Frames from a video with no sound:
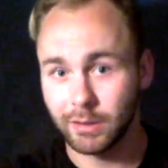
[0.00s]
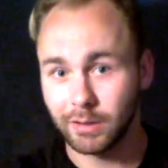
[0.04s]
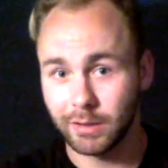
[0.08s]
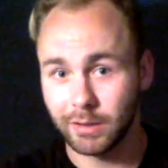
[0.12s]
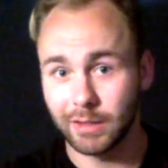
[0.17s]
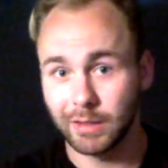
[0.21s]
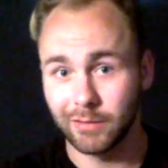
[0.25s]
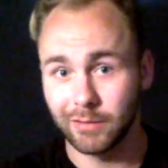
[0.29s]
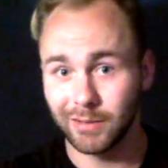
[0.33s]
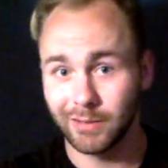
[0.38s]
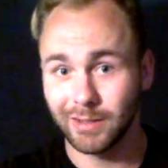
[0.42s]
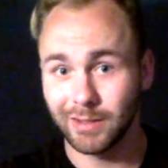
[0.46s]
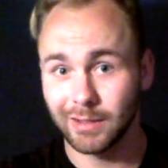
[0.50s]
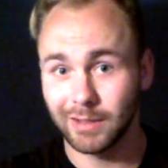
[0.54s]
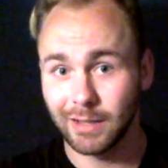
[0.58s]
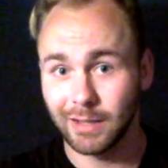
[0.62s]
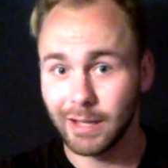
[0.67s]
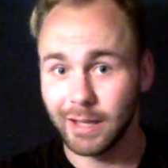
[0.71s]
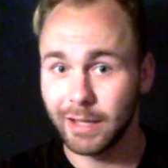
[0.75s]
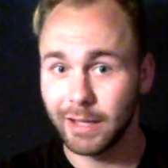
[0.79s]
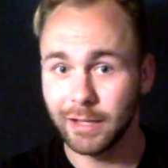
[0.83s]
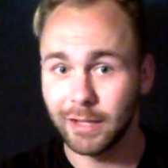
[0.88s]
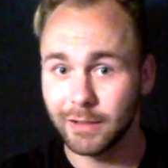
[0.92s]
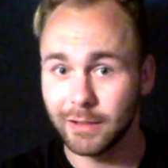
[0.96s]
give it a
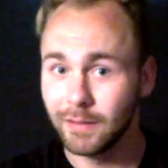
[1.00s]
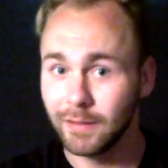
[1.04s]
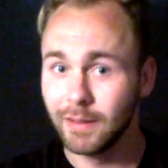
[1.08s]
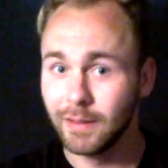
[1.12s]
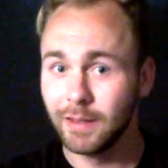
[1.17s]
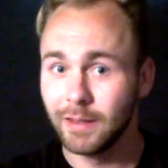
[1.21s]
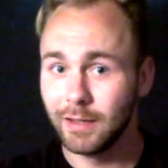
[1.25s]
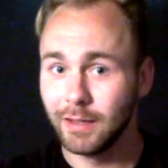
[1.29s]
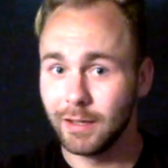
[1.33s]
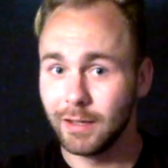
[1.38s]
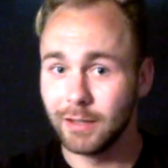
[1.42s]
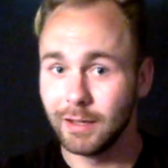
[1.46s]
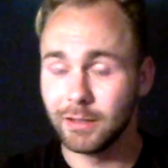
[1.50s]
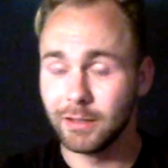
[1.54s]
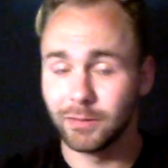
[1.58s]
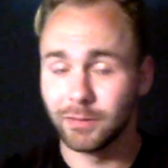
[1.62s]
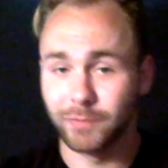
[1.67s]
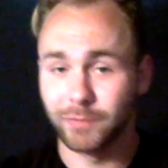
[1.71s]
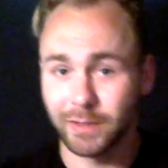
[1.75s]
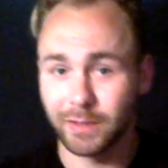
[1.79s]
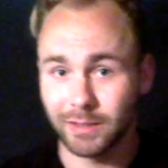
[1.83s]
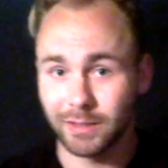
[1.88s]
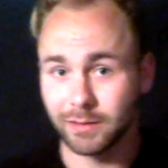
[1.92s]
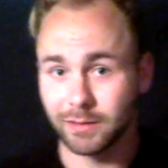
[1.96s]
like. And don't
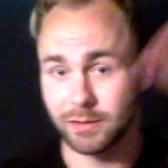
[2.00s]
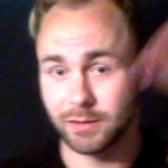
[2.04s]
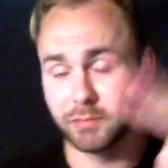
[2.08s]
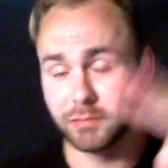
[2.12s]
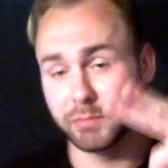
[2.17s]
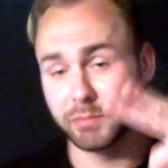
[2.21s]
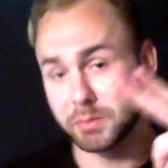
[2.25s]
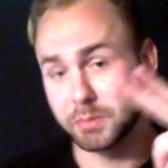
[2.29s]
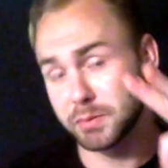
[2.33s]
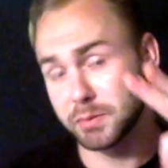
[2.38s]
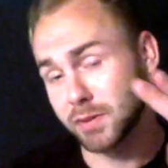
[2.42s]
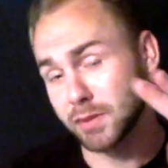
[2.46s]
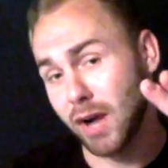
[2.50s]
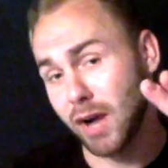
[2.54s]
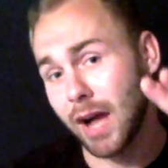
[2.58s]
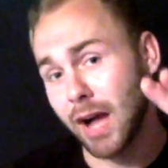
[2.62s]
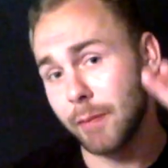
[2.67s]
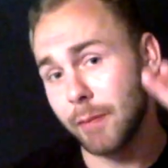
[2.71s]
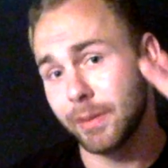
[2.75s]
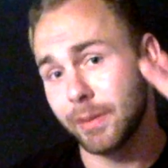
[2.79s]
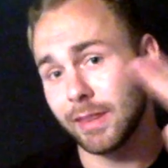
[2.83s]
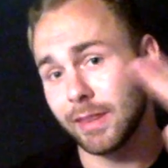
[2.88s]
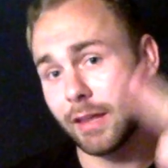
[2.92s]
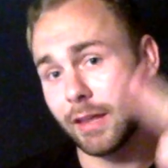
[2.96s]
forget to
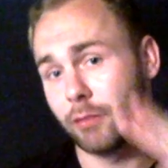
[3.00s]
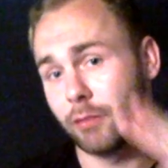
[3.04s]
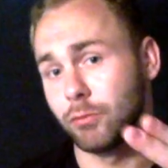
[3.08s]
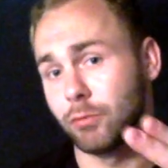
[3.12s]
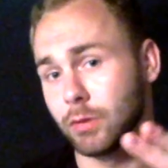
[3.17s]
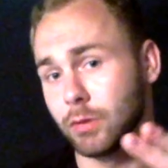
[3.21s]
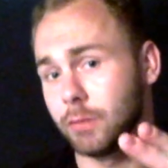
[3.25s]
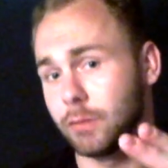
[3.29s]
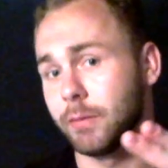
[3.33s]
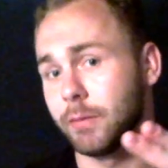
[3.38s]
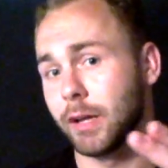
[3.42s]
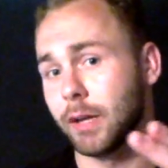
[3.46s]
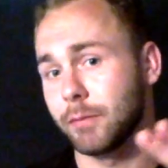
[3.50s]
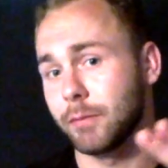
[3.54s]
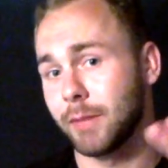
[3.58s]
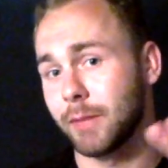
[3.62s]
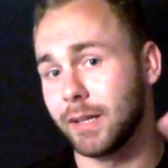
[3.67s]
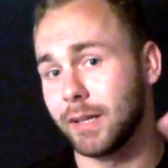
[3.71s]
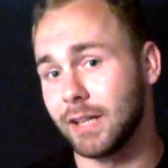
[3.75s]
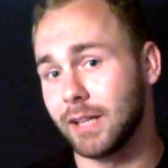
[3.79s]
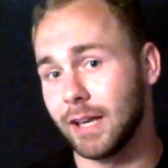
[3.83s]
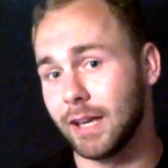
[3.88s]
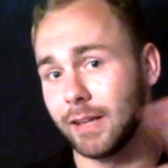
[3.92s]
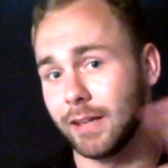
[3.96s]
subscribe. That would really make
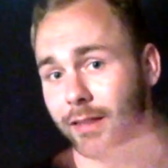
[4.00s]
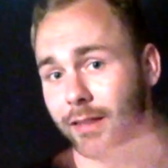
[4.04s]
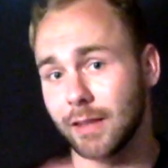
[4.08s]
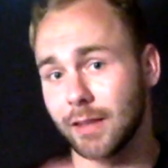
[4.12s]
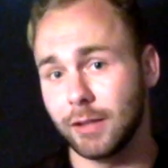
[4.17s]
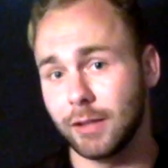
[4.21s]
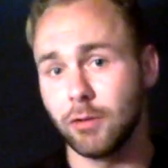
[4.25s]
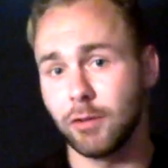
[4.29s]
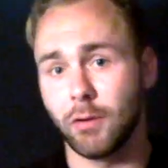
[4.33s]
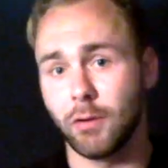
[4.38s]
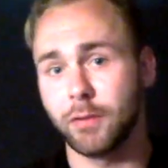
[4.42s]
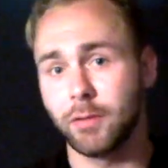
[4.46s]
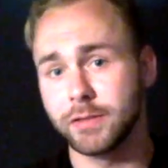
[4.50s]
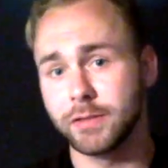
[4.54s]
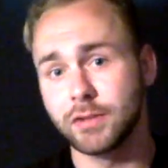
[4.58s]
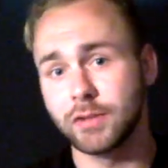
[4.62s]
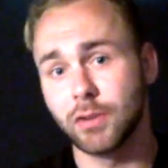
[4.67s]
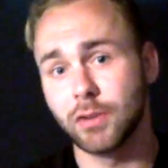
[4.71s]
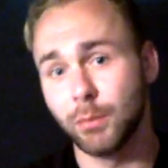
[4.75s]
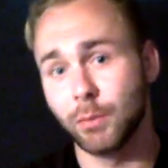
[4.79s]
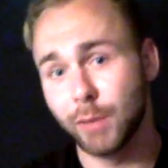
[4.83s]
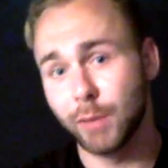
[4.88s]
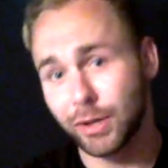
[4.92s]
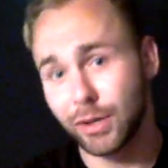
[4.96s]
my day. Thank you all
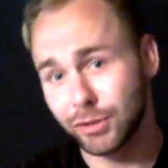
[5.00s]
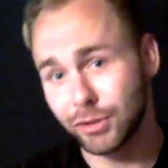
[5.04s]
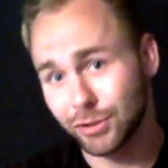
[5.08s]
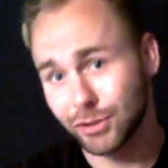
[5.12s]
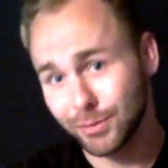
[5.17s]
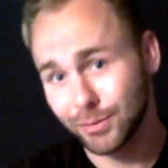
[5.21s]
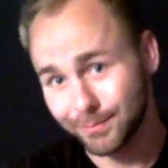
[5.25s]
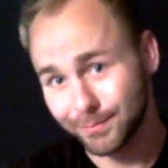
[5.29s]
so much.